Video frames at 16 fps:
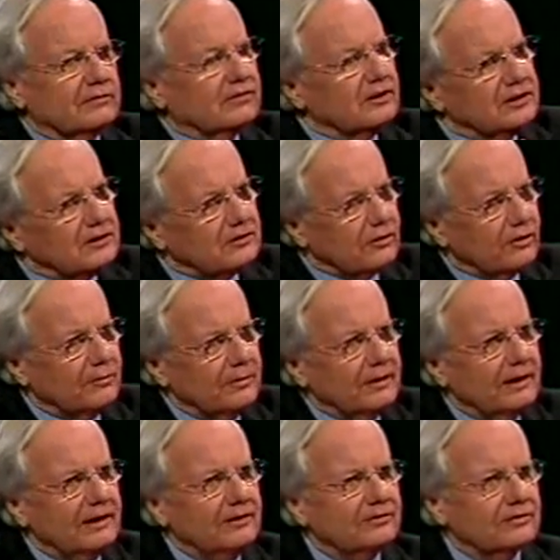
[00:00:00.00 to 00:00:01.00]
the
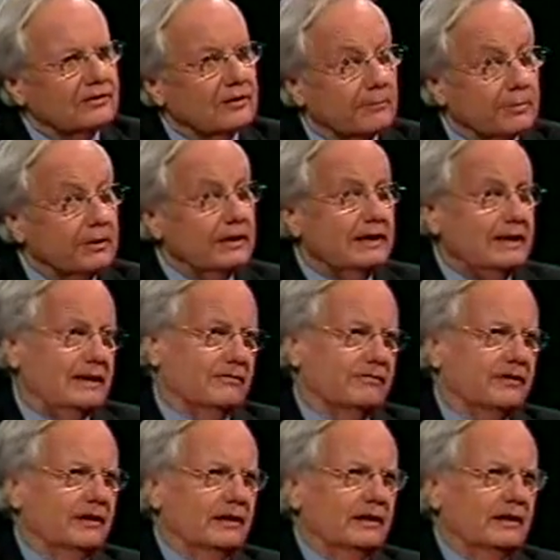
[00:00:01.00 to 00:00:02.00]
determination, the
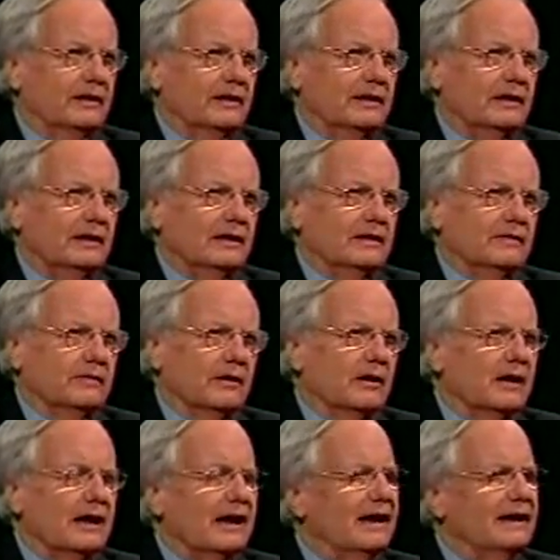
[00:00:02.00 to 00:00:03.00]
belief in
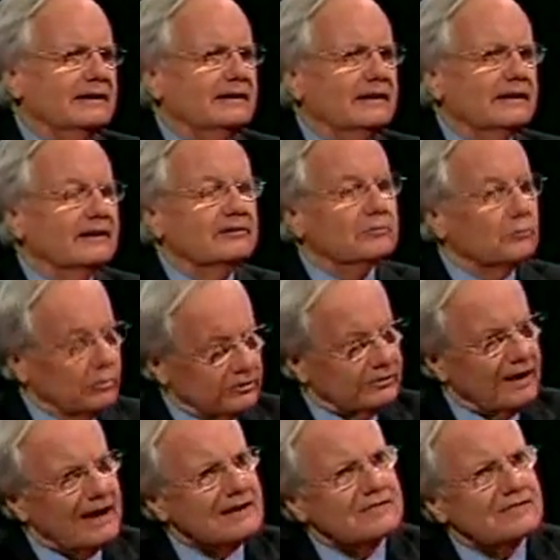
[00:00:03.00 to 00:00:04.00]
the idealist was
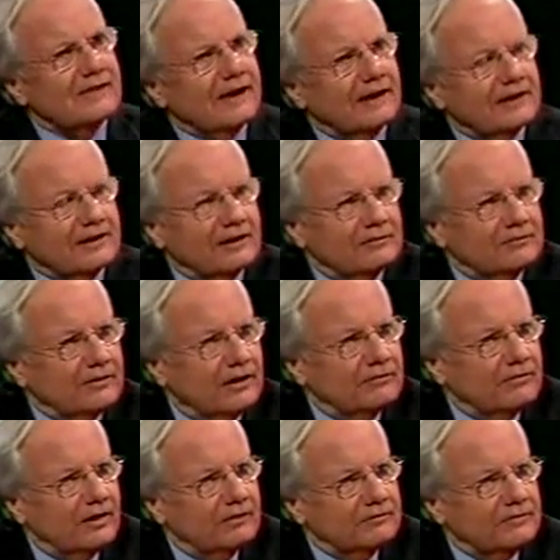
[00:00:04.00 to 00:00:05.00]
like that of
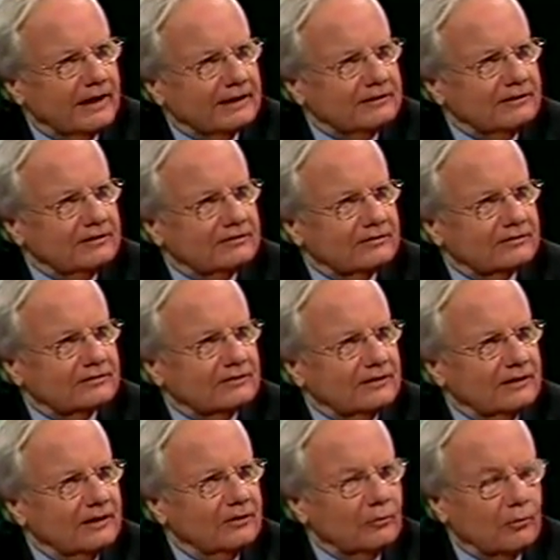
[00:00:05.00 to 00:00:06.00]

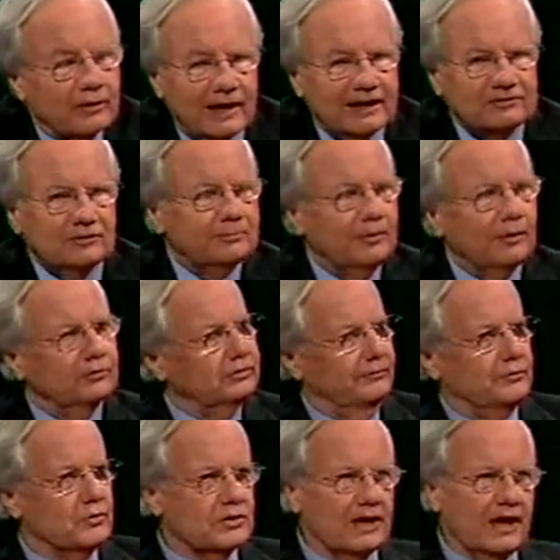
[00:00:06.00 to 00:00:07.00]
1961. I suppose
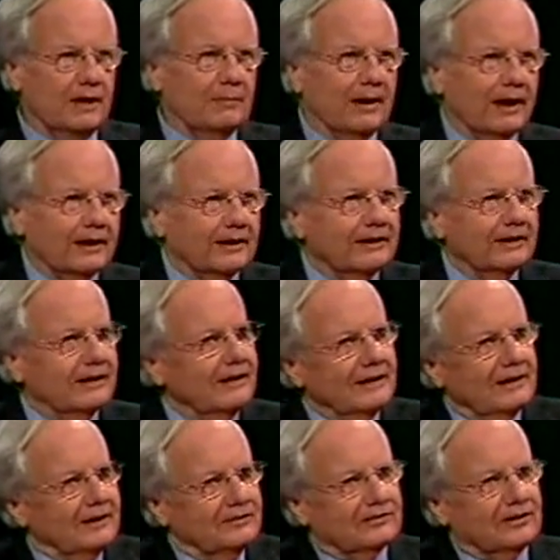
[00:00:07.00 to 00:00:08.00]
if you came out and
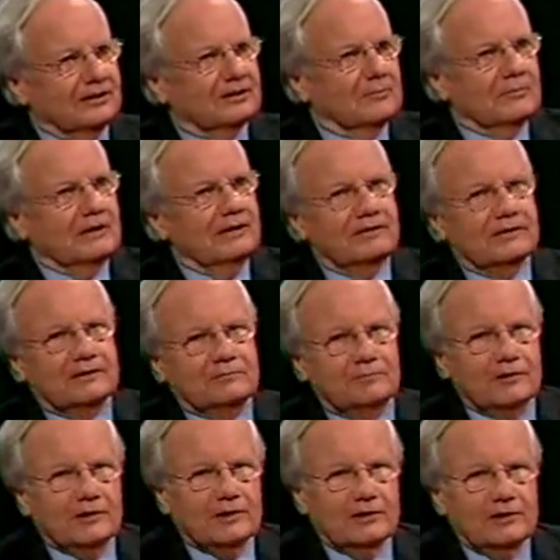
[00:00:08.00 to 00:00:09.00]
said to me that
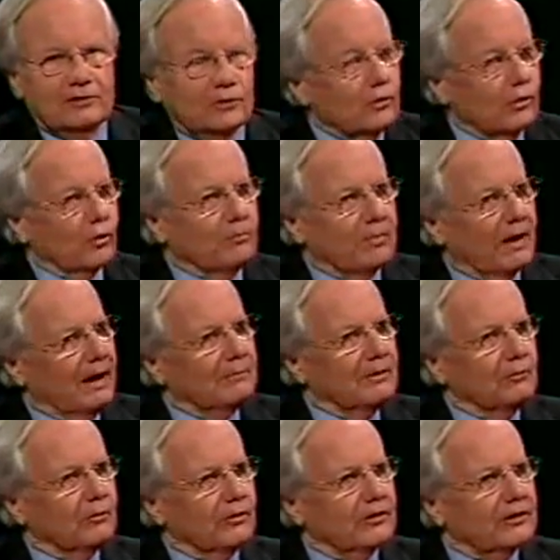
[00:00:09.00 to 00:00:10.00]
you and
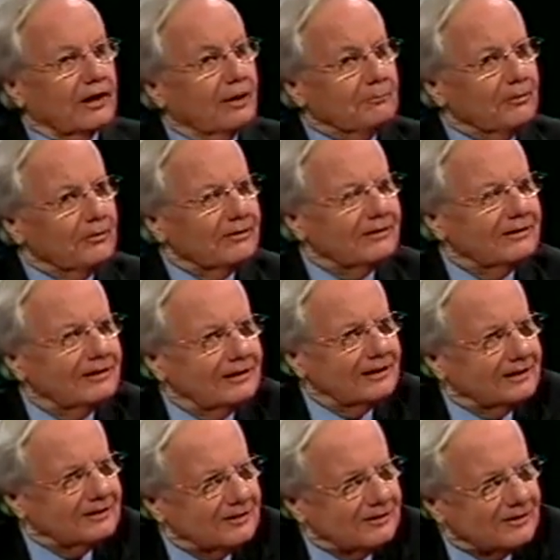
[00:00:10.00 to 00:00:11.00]
Obama were a couple,
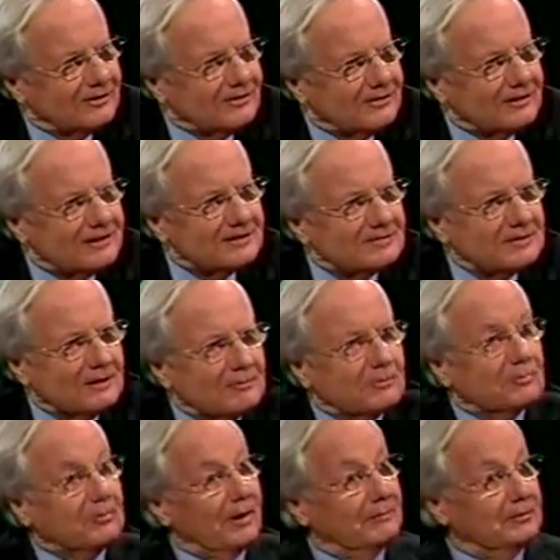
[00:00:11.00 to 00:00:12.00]
that
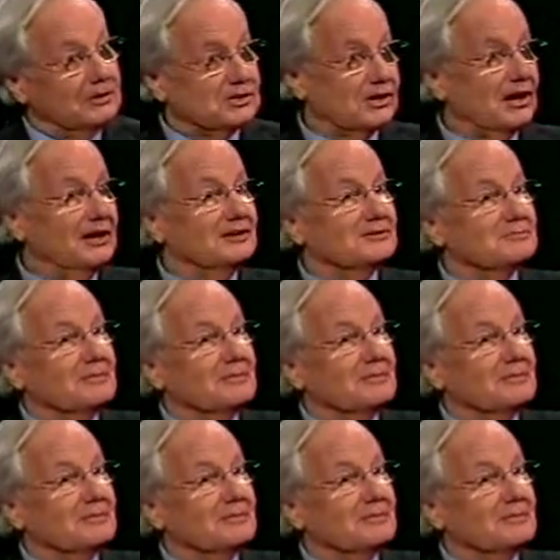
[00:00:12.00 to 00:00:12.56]
would probably change